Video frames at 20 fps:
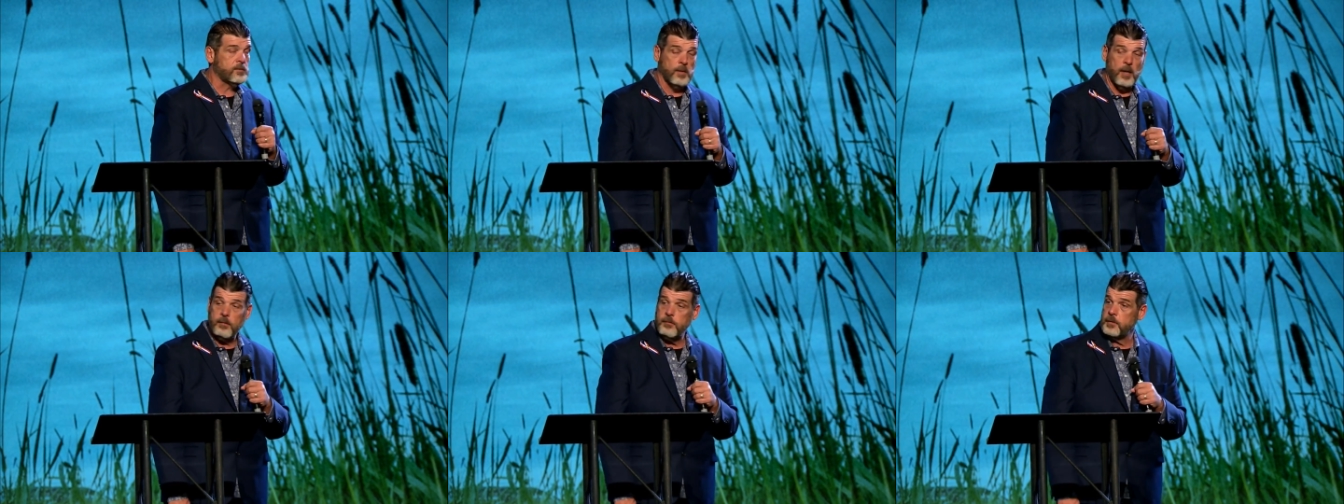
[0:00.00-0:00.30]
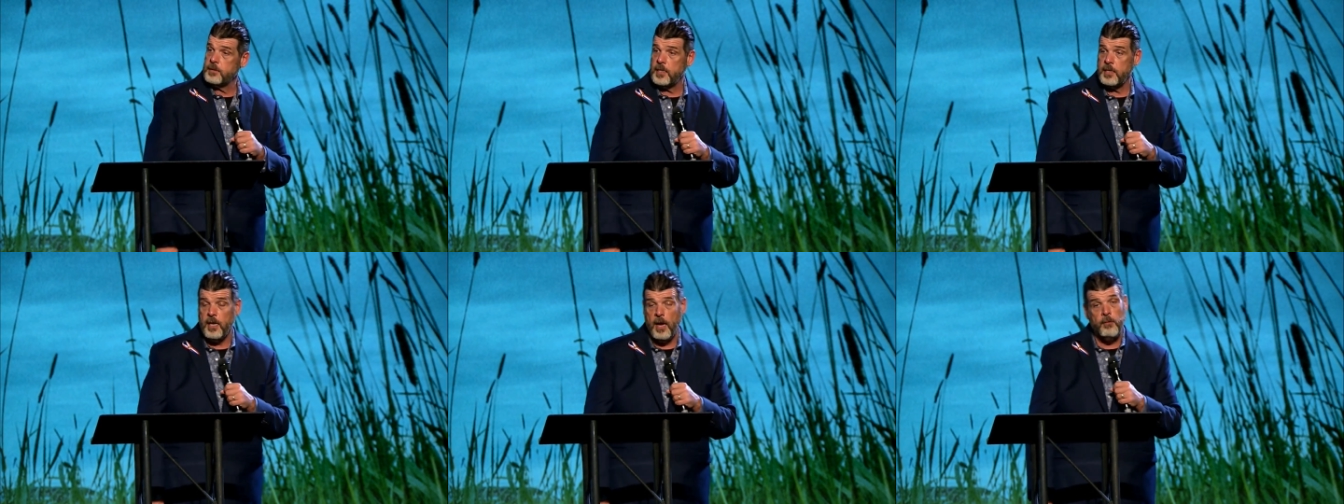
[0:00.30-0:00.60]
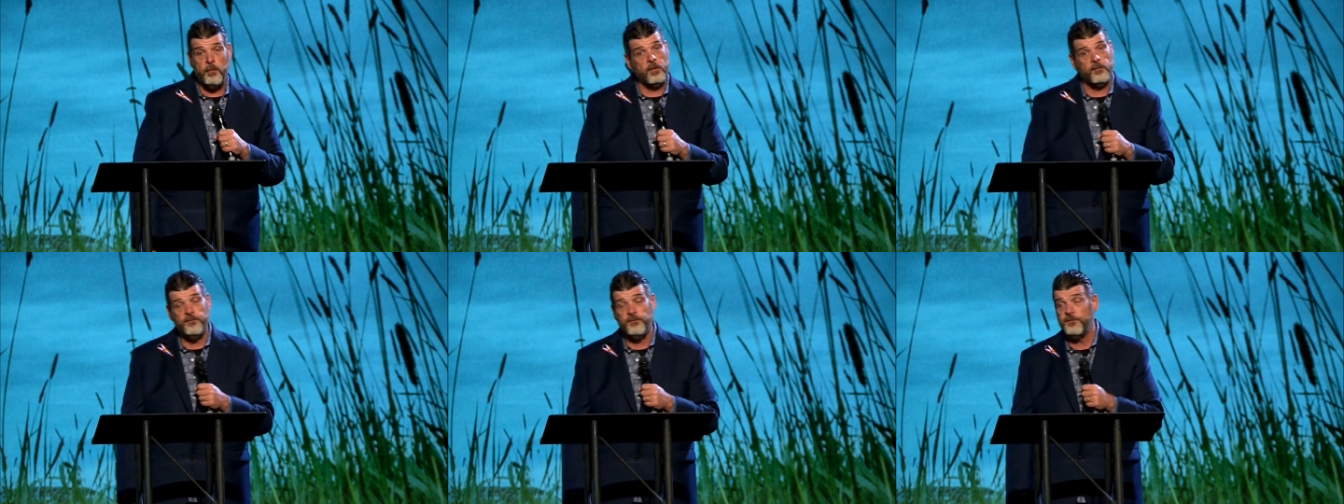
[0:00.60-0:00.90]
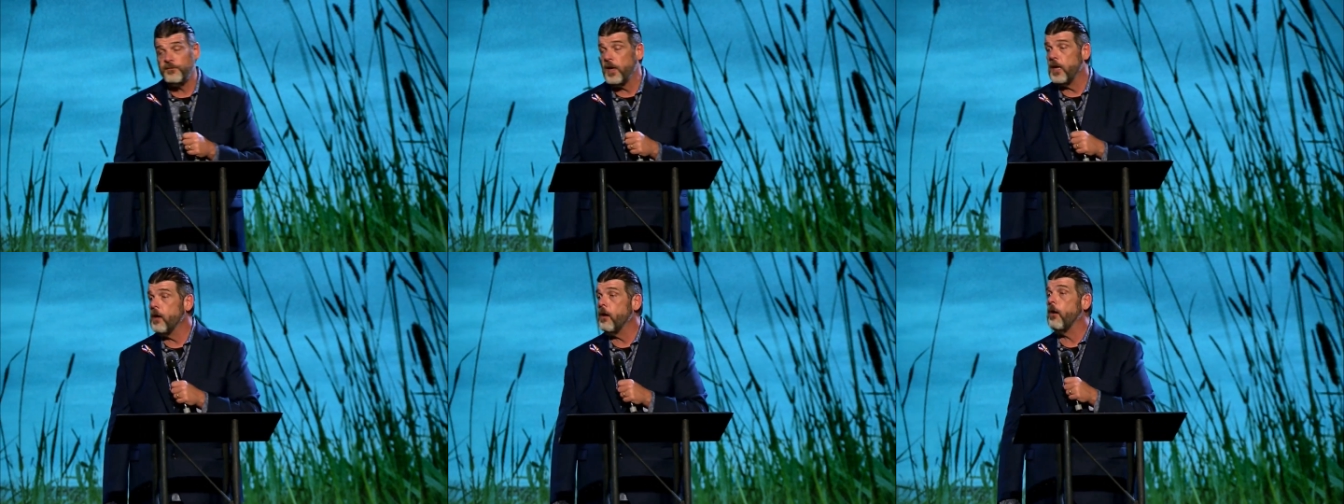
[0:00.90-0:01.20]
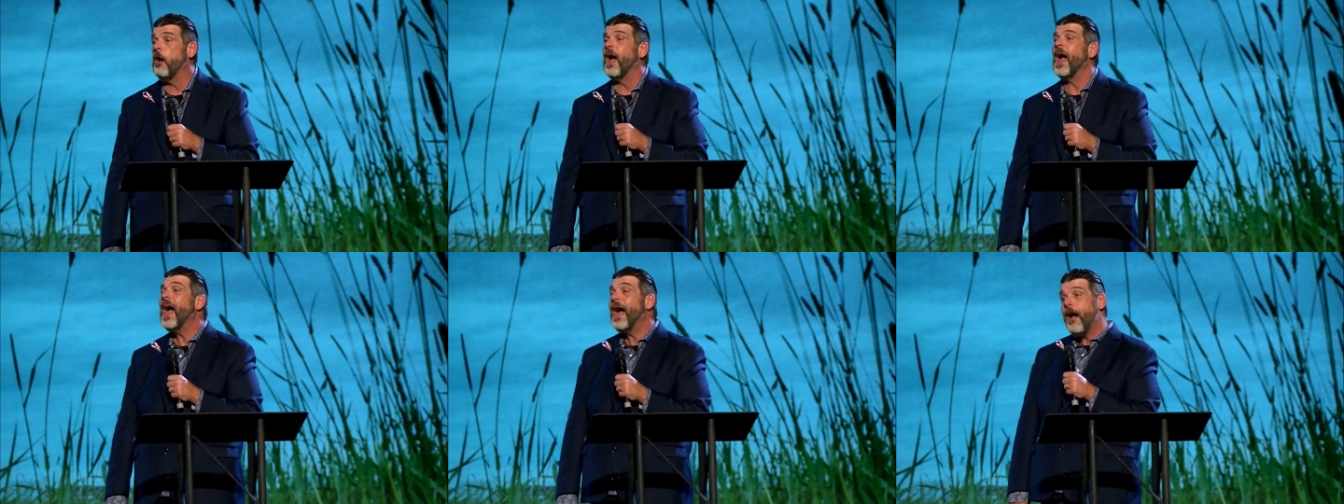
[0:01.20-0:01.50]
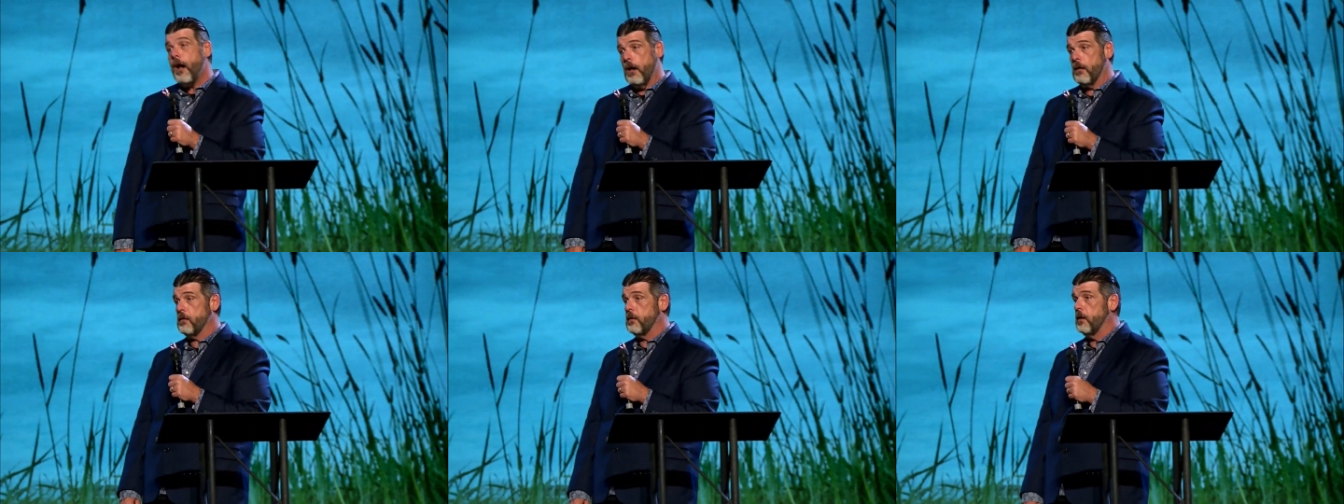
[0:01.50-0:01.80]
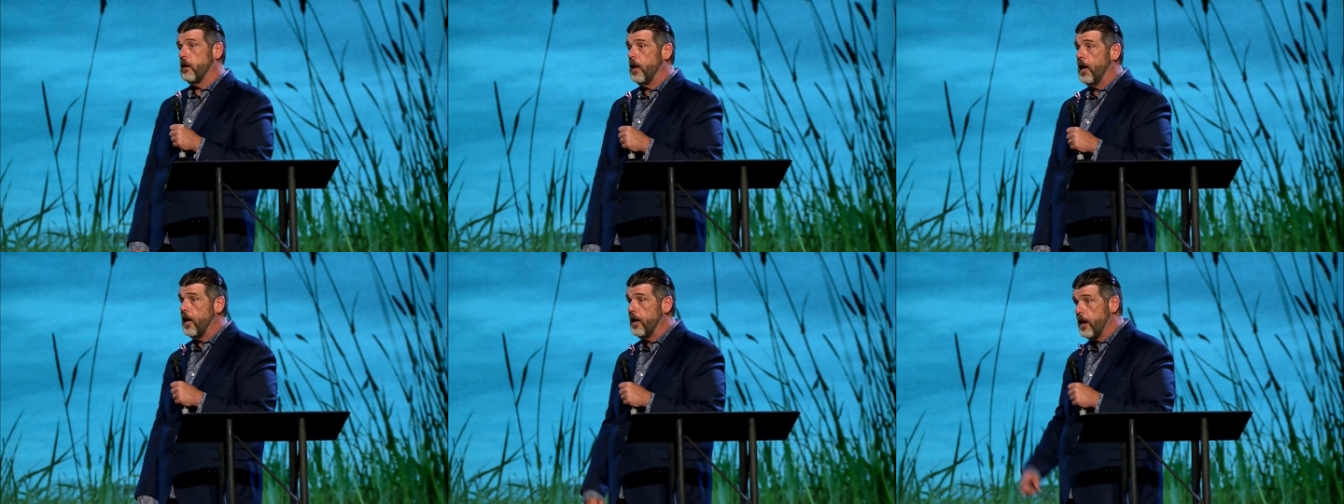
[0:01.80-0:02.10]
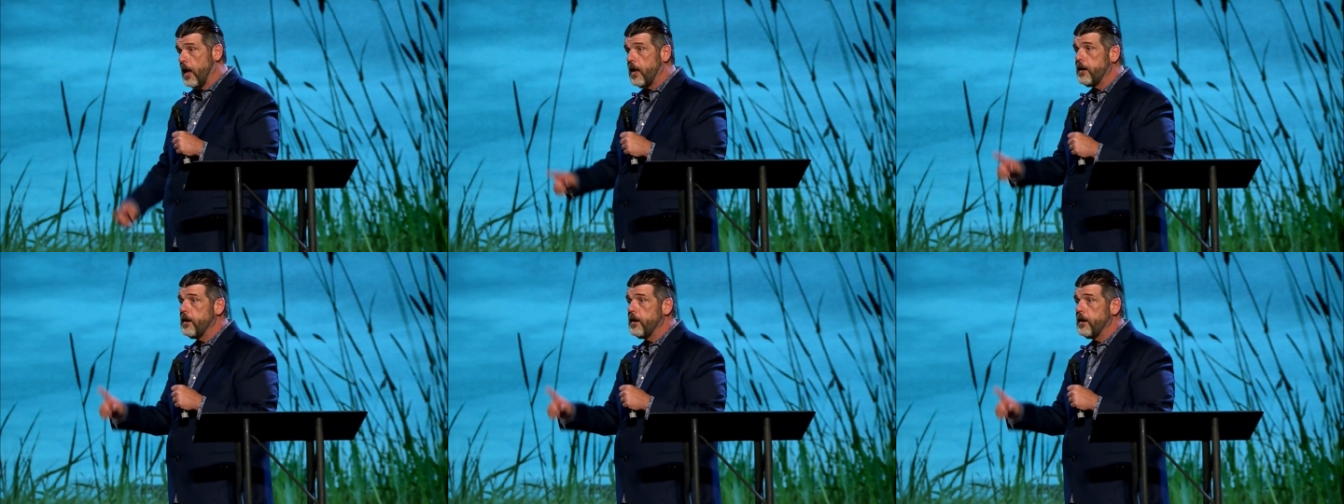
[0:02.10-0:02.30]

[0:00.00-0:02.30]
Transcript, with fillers: Well, I want to tell you, I would have fell out had I